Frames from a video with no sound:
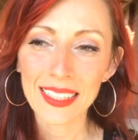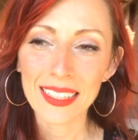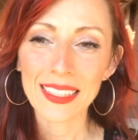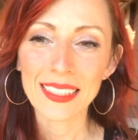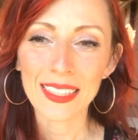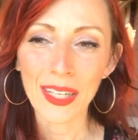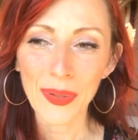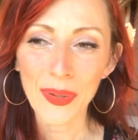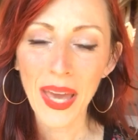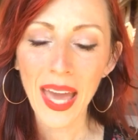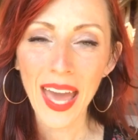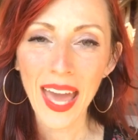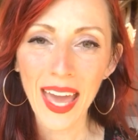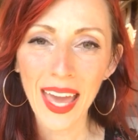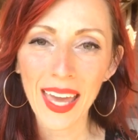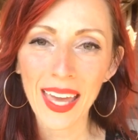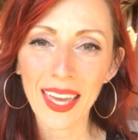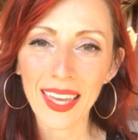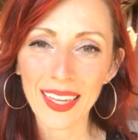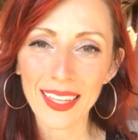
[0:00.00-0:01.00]

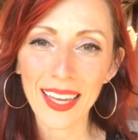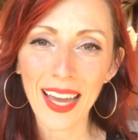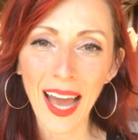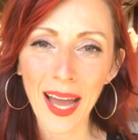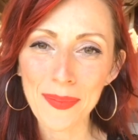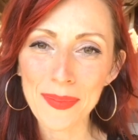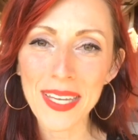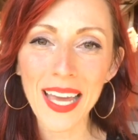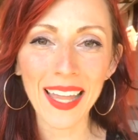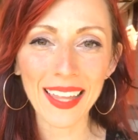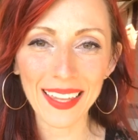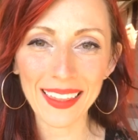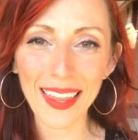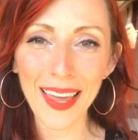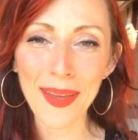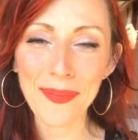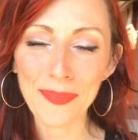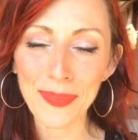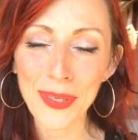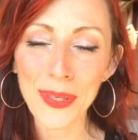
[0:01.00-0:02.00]
okay, I'm telling
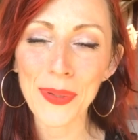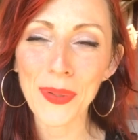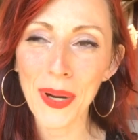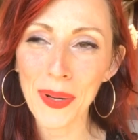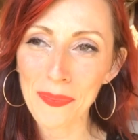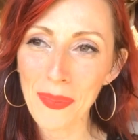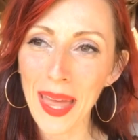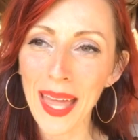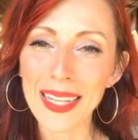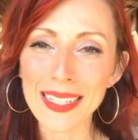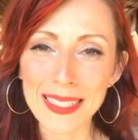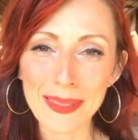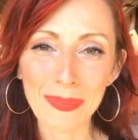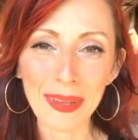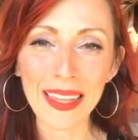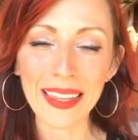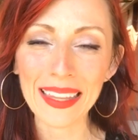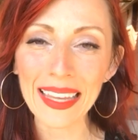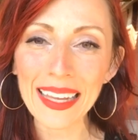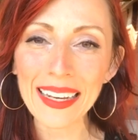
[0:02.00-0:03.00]
them you are meant to
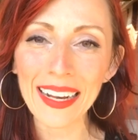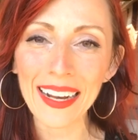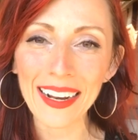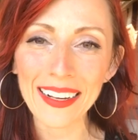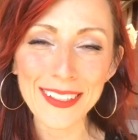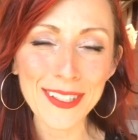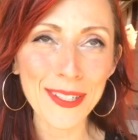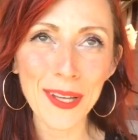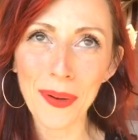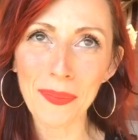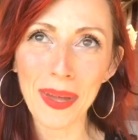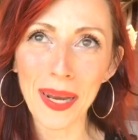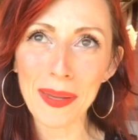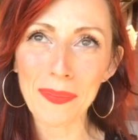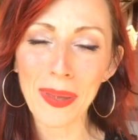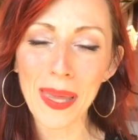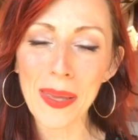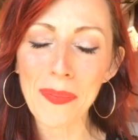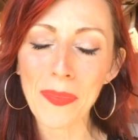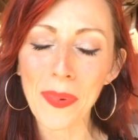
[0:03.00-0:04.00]
be a leader. So many
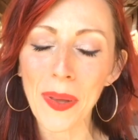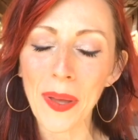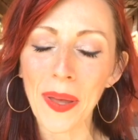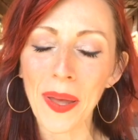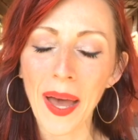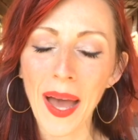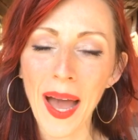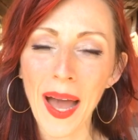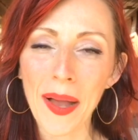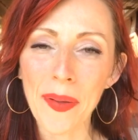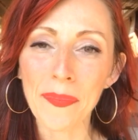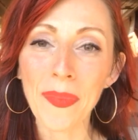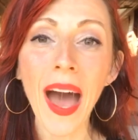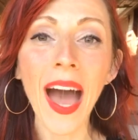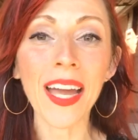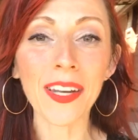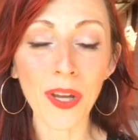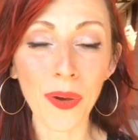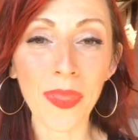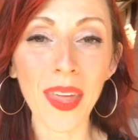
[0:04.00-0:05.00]
people.
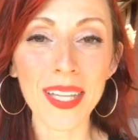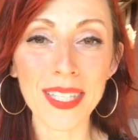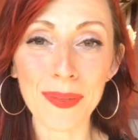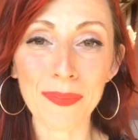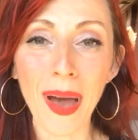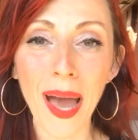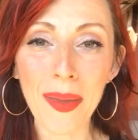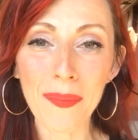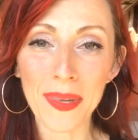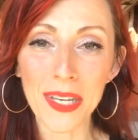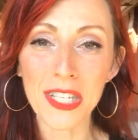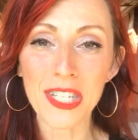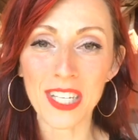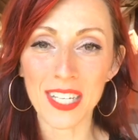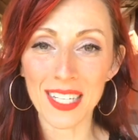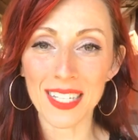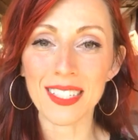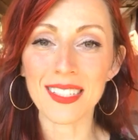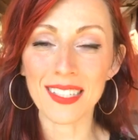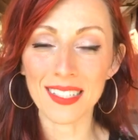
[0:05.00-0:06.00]
I know that's my mission,
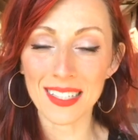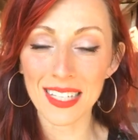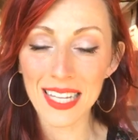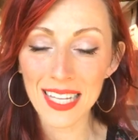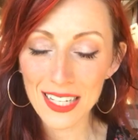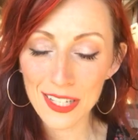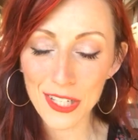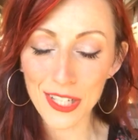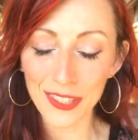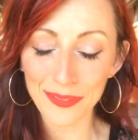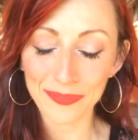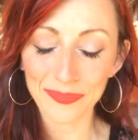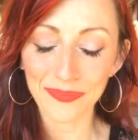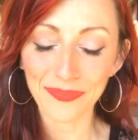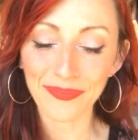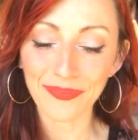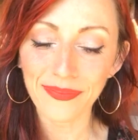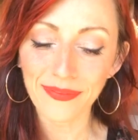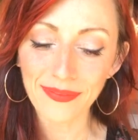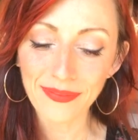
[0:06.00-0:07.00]
is to teach
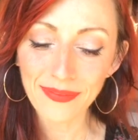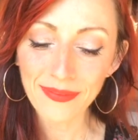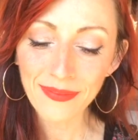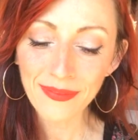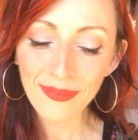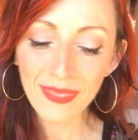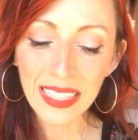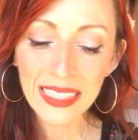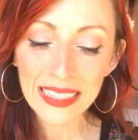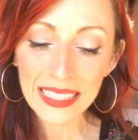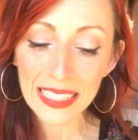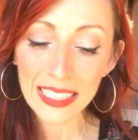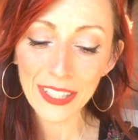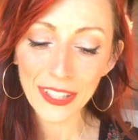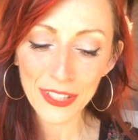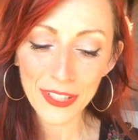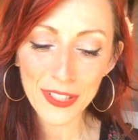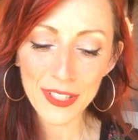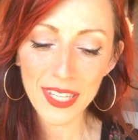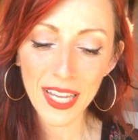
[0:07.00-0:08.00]

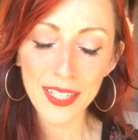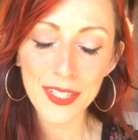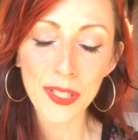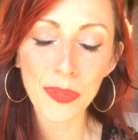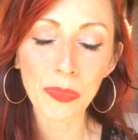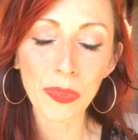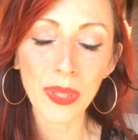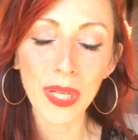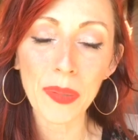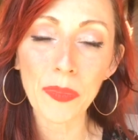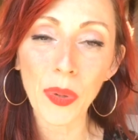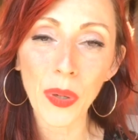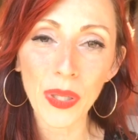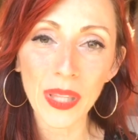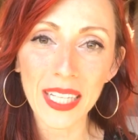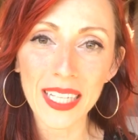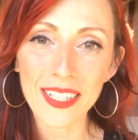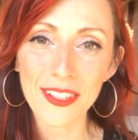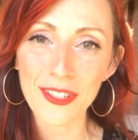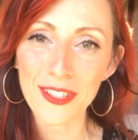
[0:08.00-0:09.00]
leaders and to bring more
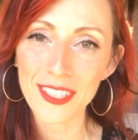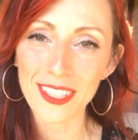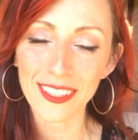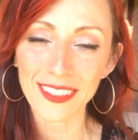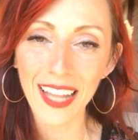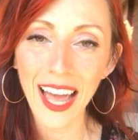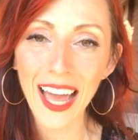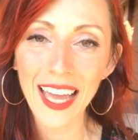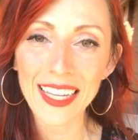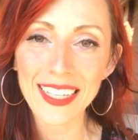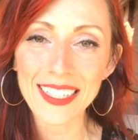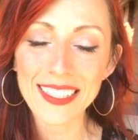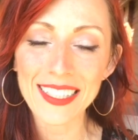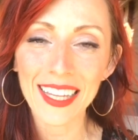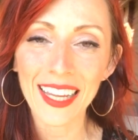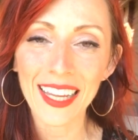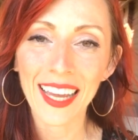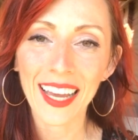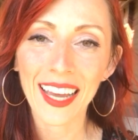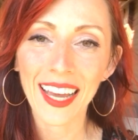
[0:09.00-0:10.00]
leaders to light.
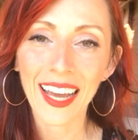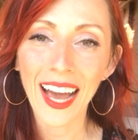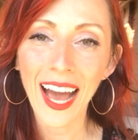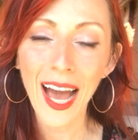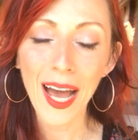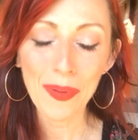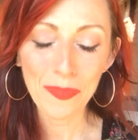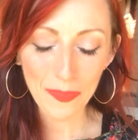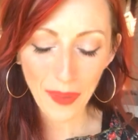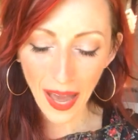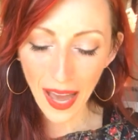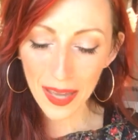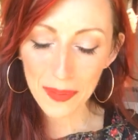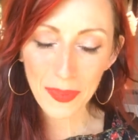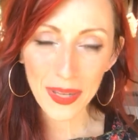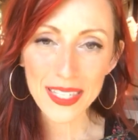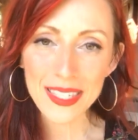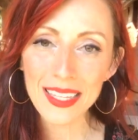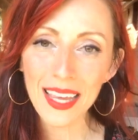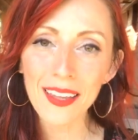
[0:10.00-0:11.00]
I
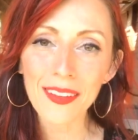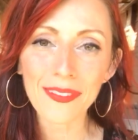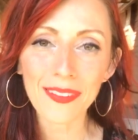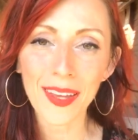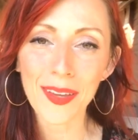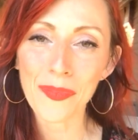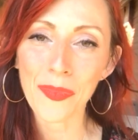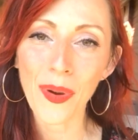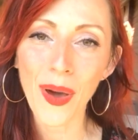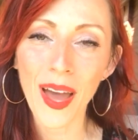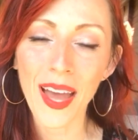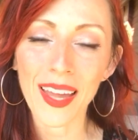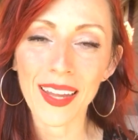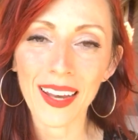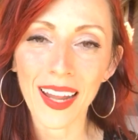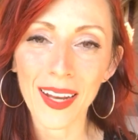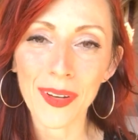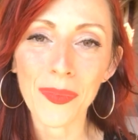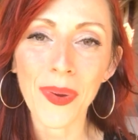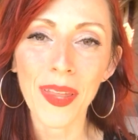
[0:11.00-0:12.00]
myself am one
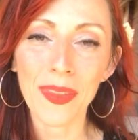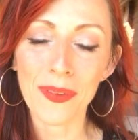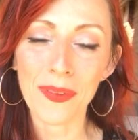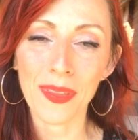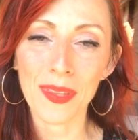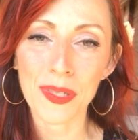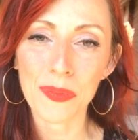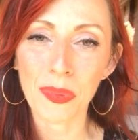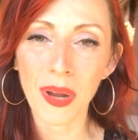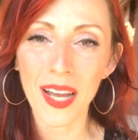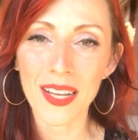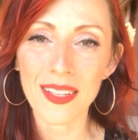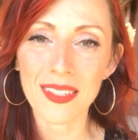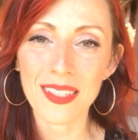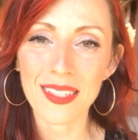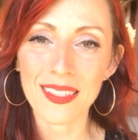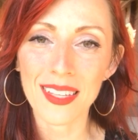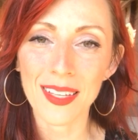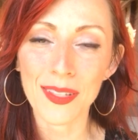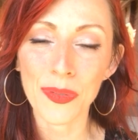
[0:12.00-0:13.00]
and went through this
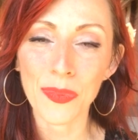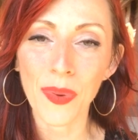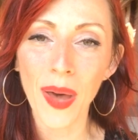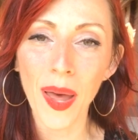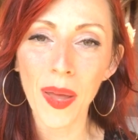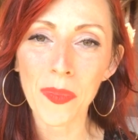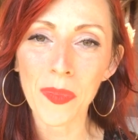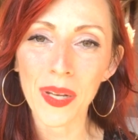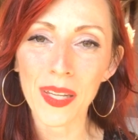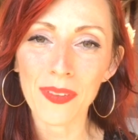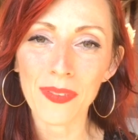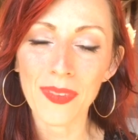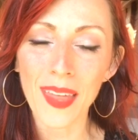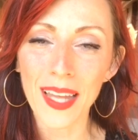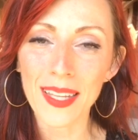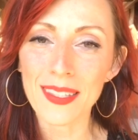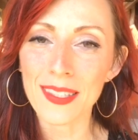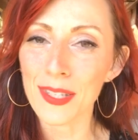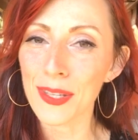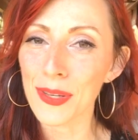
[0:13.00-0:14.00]
process as well. But if
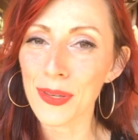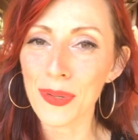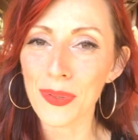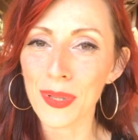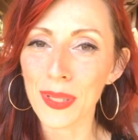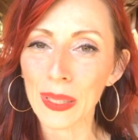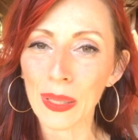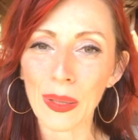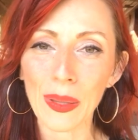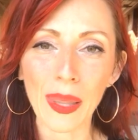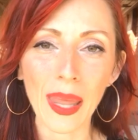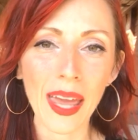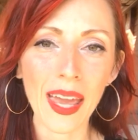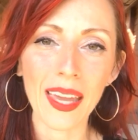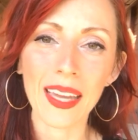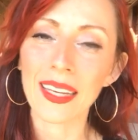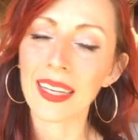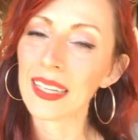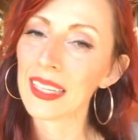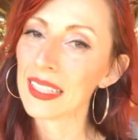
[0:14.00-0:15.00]
that's you and you're
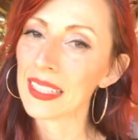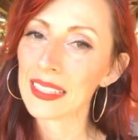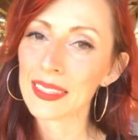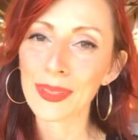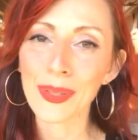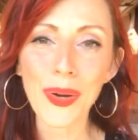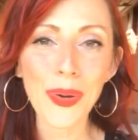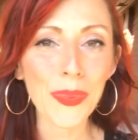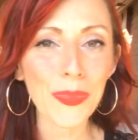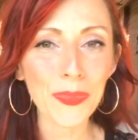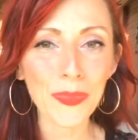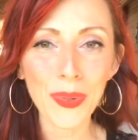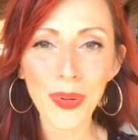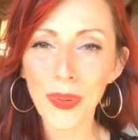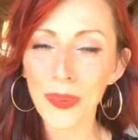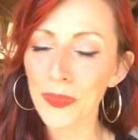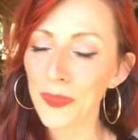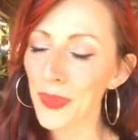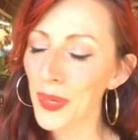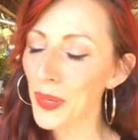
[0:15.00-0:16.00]
like, nope,
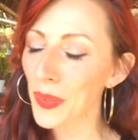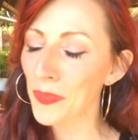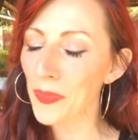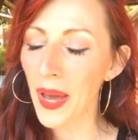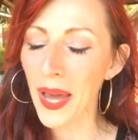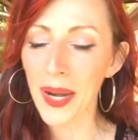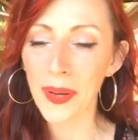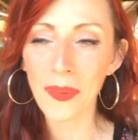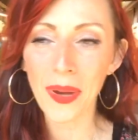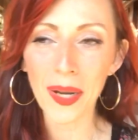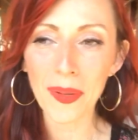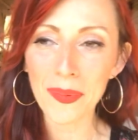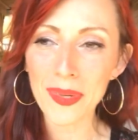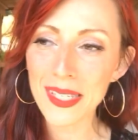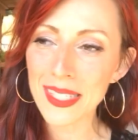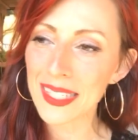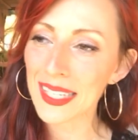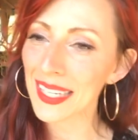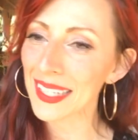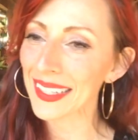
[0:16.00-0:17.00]
nope, nope, I don't want to be
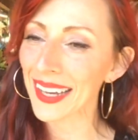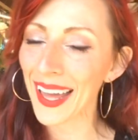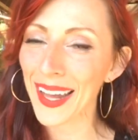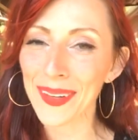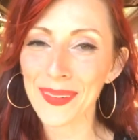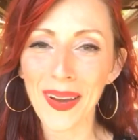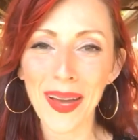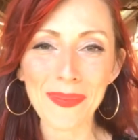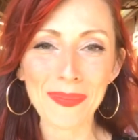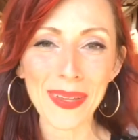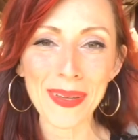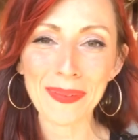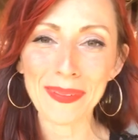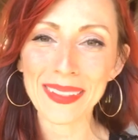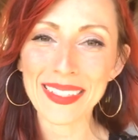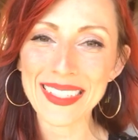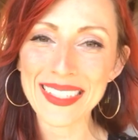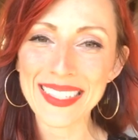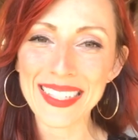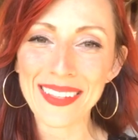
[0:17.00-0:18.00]
seen. I don't want people
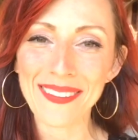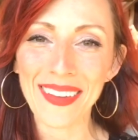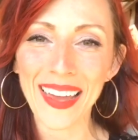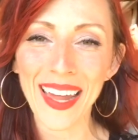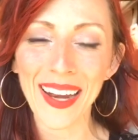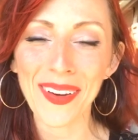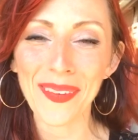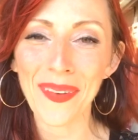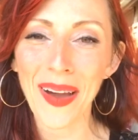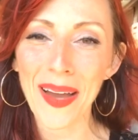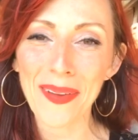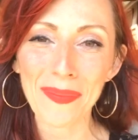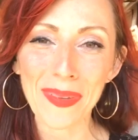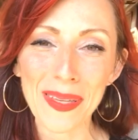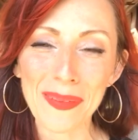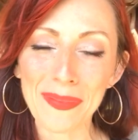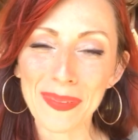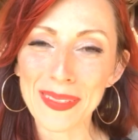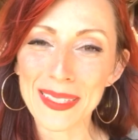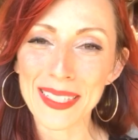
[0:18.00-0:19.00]
to see me. I don't want
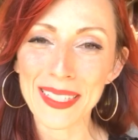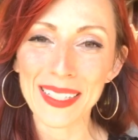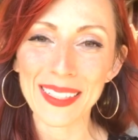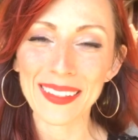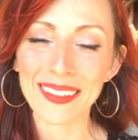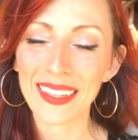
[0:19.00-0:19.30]
people to